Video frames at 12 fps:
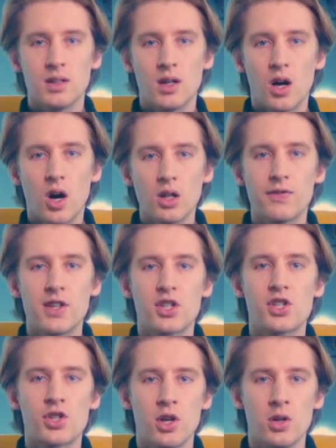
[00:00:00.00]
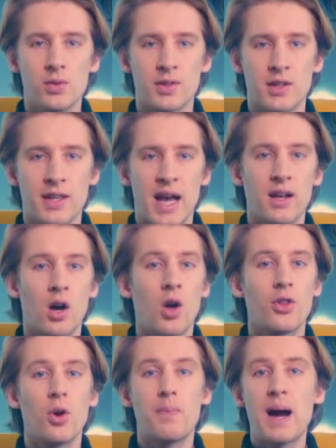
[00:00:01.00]
All of this shows that
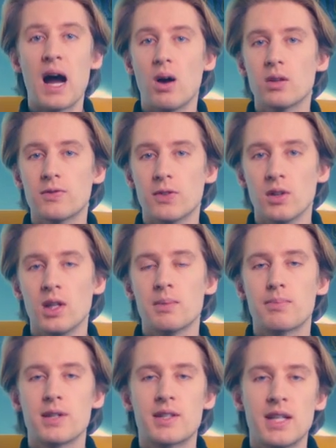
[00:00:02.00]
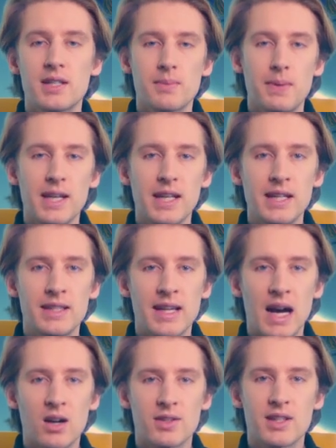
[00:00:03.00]
although powerful, participating in
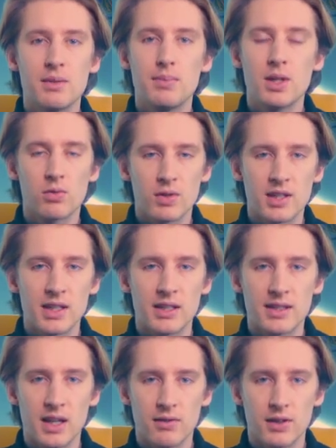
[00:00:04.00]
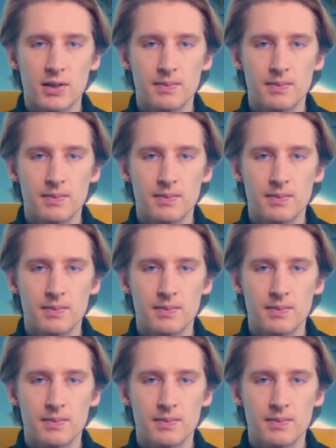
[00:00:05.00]
DAOs can be a risky endeavor.